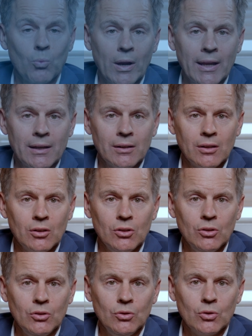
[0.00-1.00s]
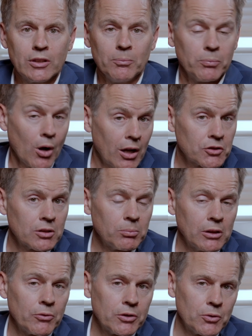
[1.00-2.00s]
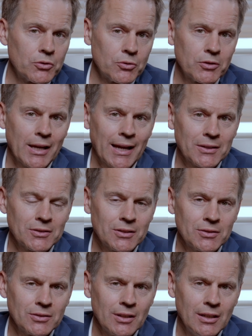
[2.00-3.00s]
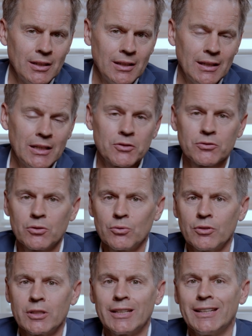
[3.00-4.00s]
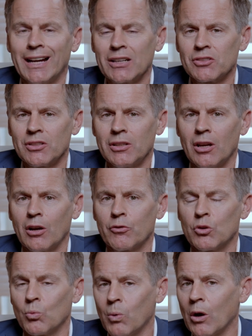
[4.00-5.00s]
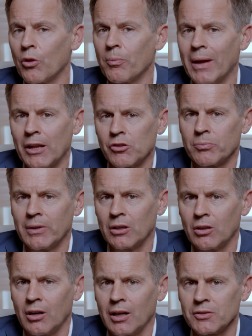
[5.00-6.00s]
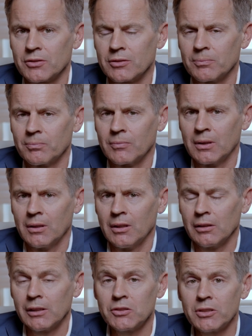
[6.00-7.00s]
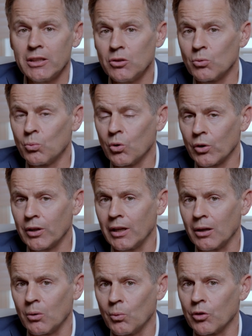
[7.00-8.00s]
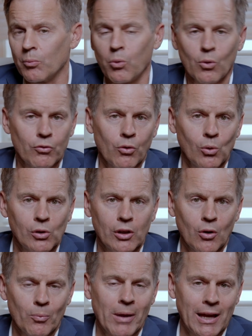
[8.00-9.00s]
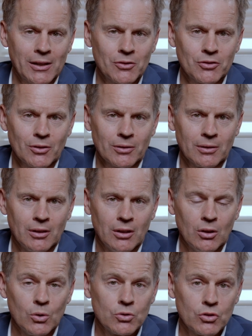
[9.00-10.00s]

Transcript: way you can possibly reduce your taxes is through the deduction of your wealth management costs. Let's say you're working with a portfolio manager who